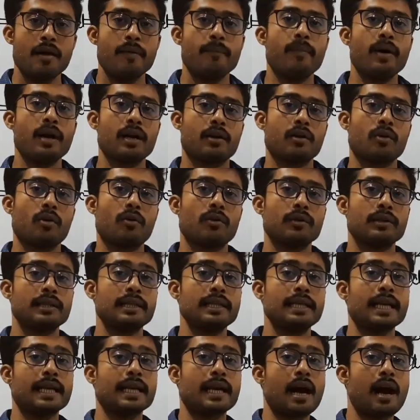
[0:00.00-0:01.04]
but
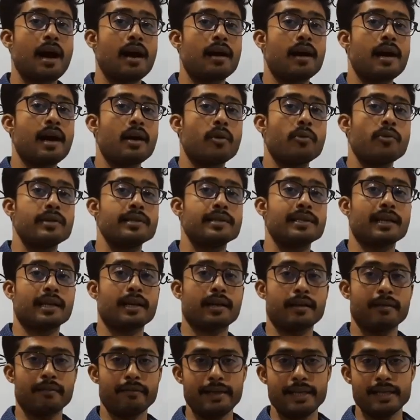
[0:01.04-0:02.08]
only a kangaroo is a
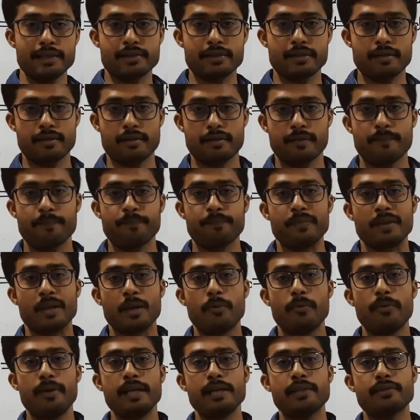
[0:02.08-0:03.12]
creature
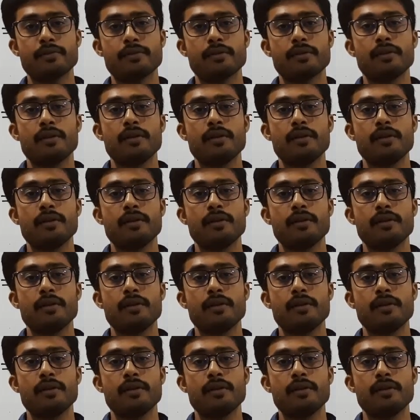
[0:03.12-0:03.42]
which